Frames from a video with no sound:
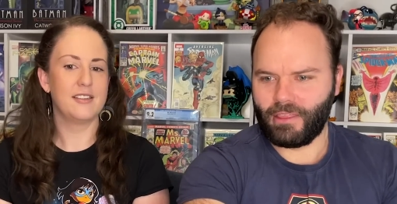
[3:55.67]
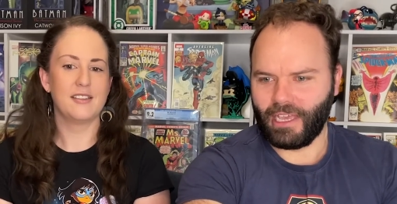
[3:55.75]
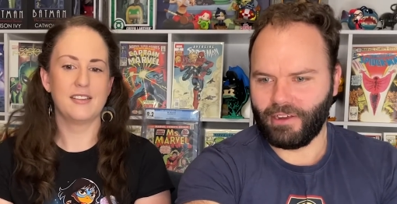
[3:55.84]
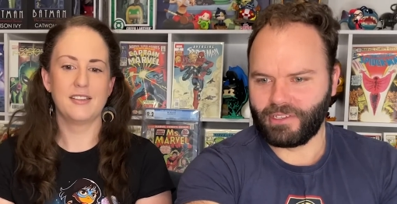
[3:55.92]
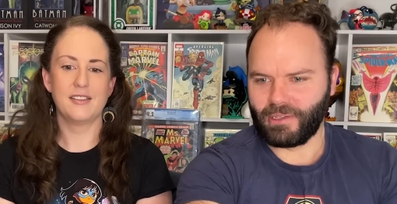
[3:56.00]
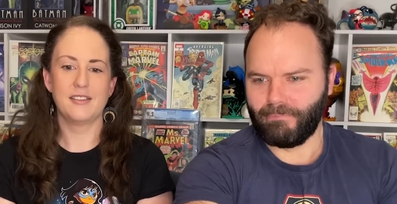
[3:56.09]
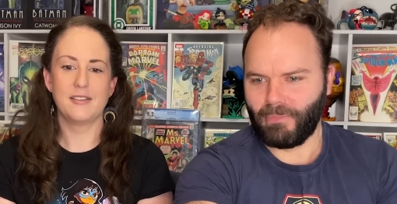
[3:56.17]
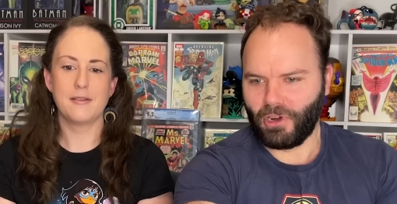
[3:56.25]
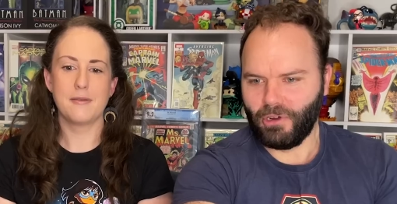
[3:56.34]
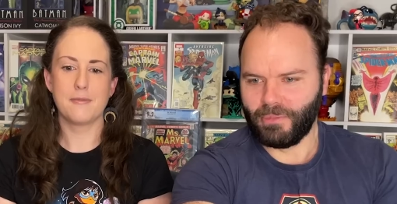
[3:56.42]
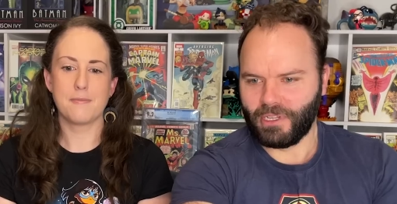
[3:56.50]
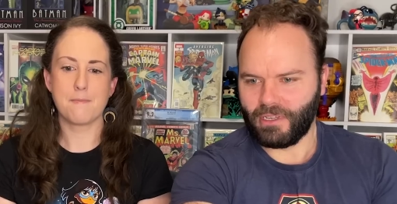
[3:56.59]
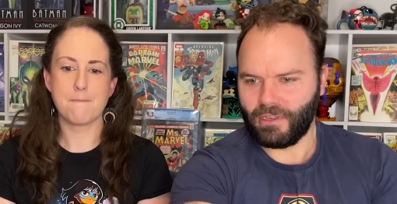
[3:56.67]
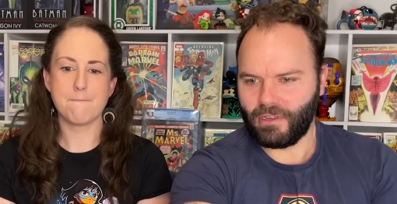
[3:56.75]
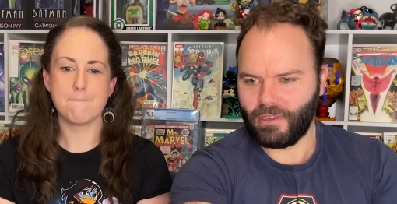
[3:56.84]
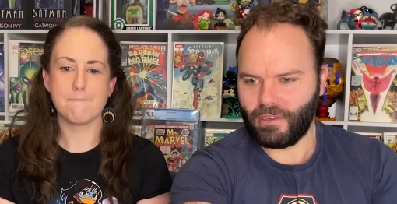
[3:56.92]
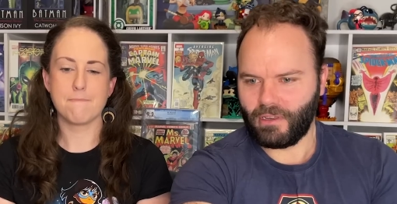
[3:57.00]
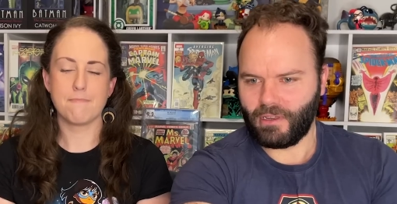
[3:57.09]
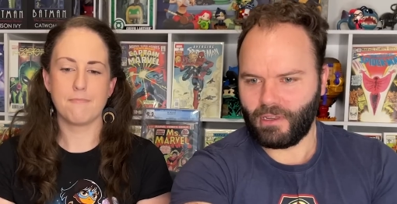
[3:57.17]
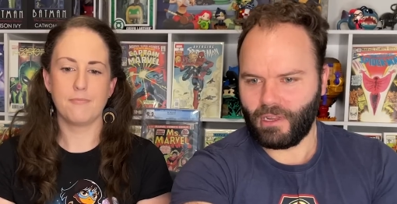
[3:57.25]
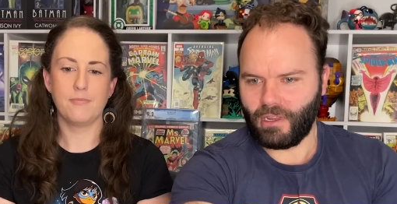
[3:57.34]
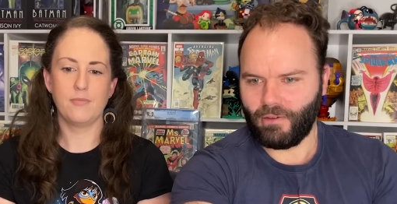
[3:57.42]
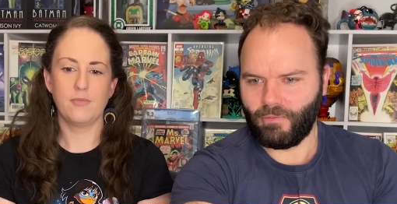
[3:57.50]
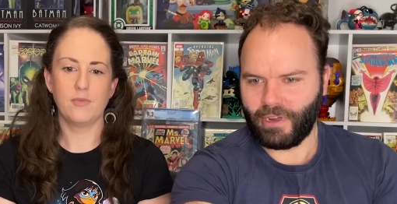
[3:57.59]
Speaker 1: there is a moment
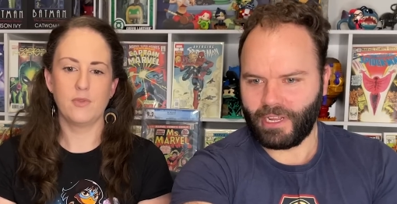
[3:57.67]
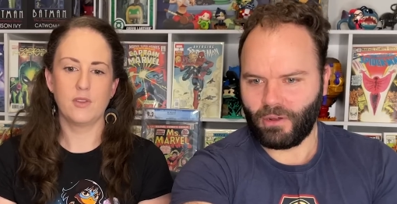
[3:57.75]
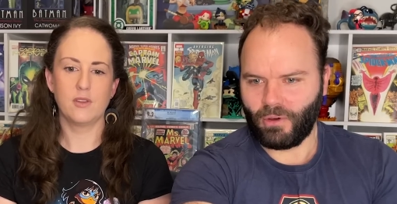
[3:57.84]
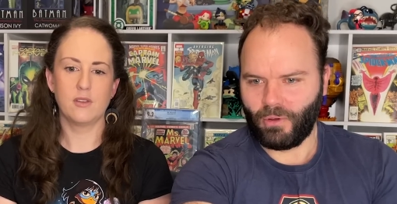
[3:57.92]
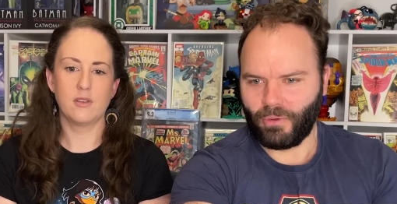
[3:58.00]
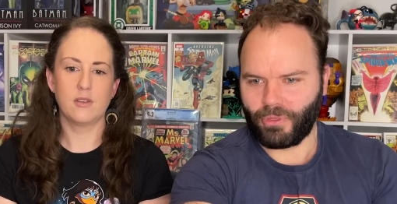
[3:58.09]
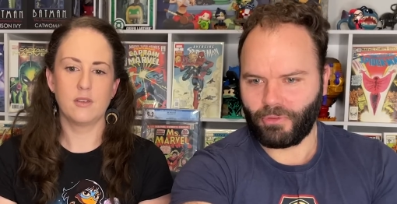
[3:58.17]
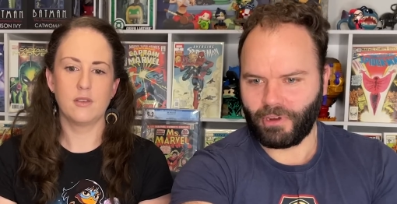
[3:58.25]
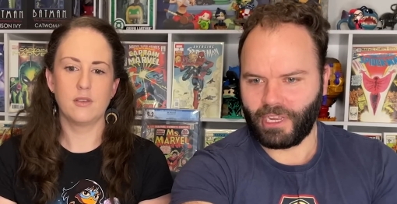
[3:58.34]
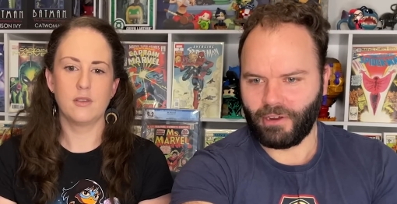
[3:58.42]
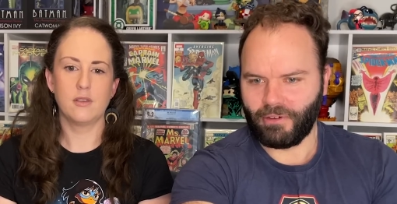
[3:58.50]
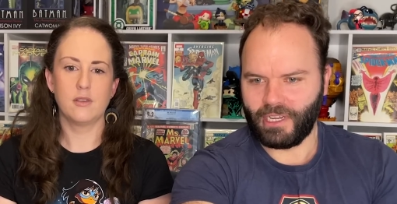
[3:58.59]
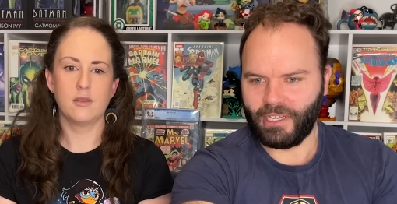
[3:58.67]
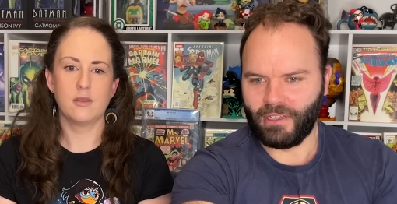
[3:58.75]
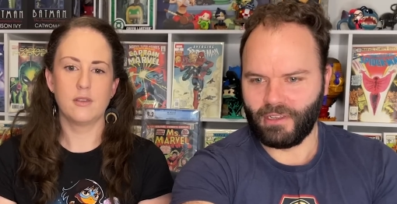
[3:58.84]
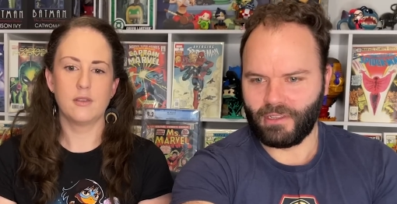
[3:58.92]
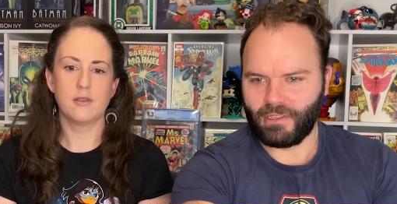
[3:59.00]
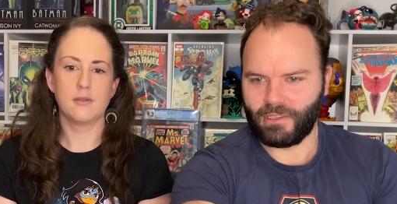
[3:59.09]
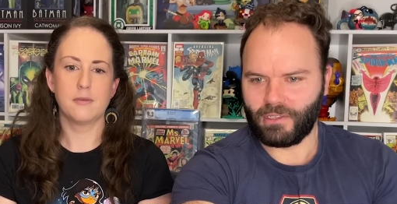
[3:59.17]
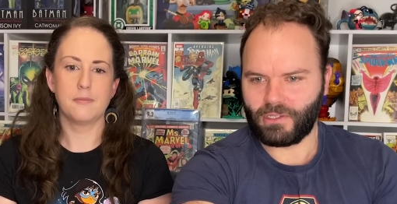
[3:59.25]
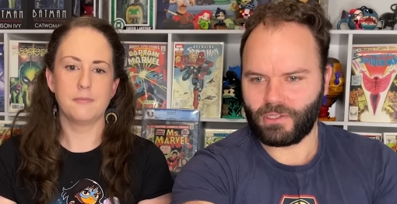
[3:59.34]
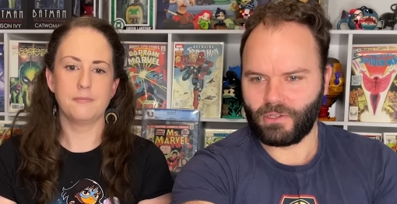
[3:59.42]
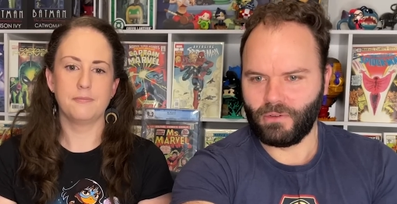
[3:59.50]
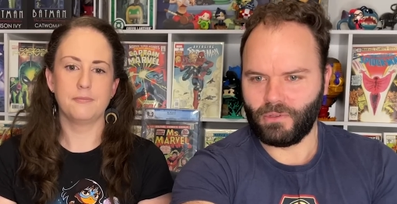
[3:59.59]
when all three are in
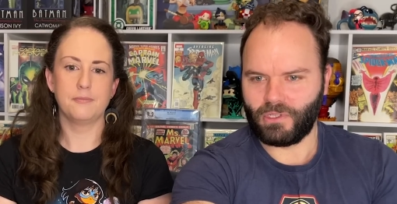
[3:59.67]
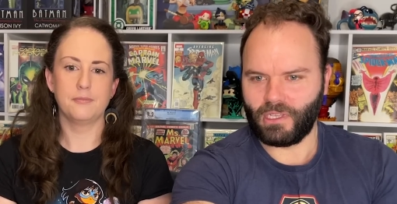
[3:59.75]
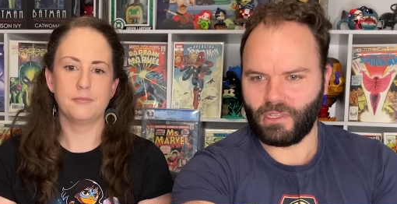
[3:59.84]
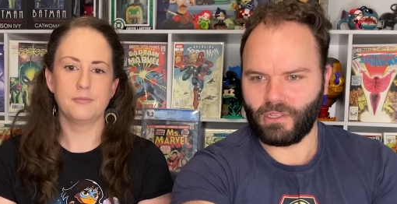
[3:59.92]
suits in